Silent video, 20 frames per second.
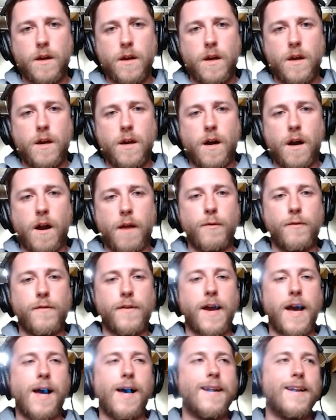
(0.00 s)
All right, moving
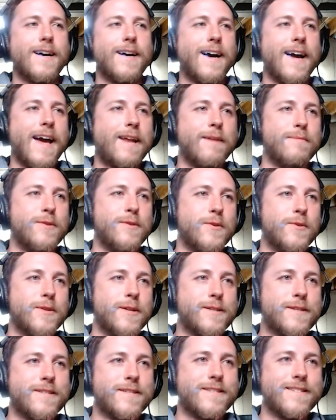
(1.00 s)
on. I had to do
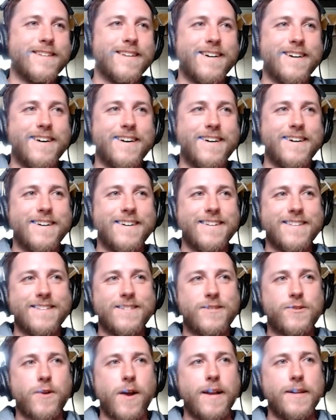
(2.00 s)
this.
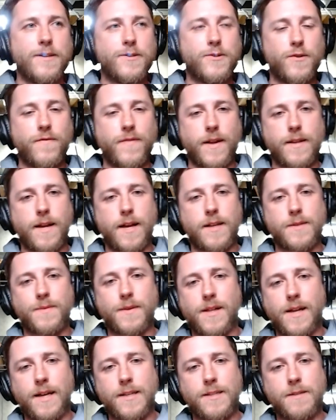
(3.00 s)
Tried and true Fantasma
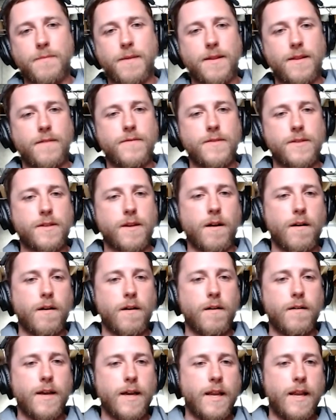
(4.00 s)
Plasm. I love this
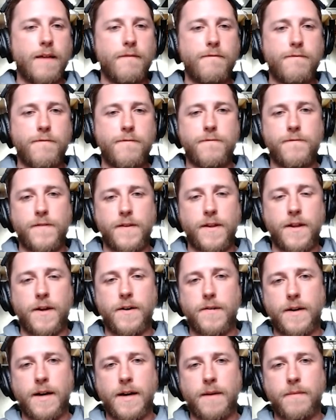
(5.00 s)
card, and if you know,
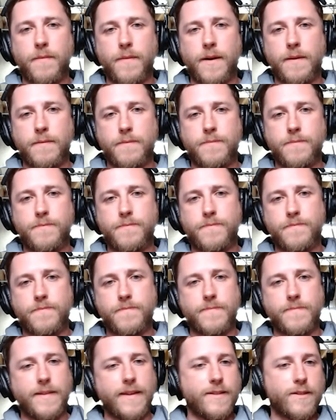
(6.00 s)

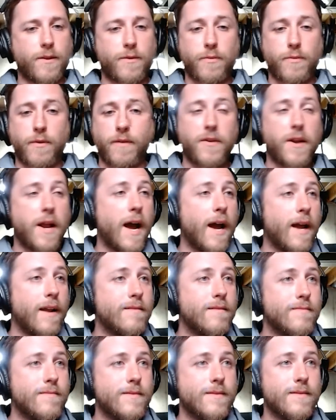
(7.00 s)
it's a 3 for 9.
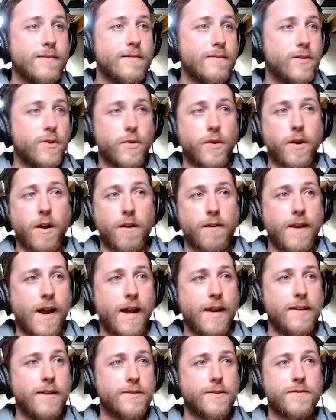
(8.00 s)
2-card 9
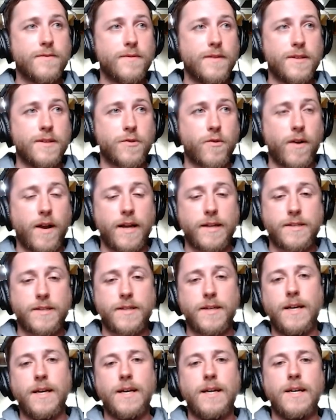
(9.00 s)
is great,
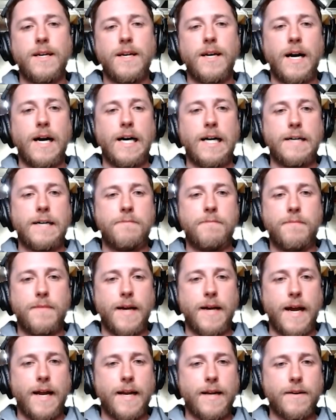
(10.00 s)

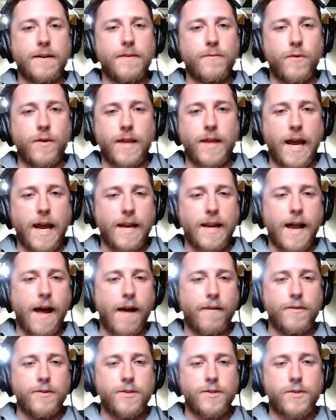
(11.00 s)
and with hand
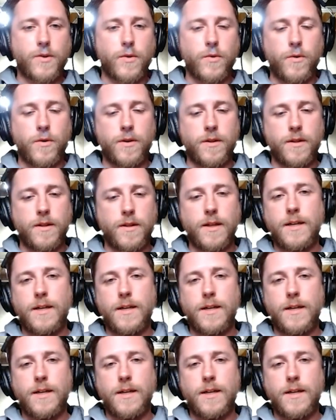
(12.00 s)
knowledge is cool.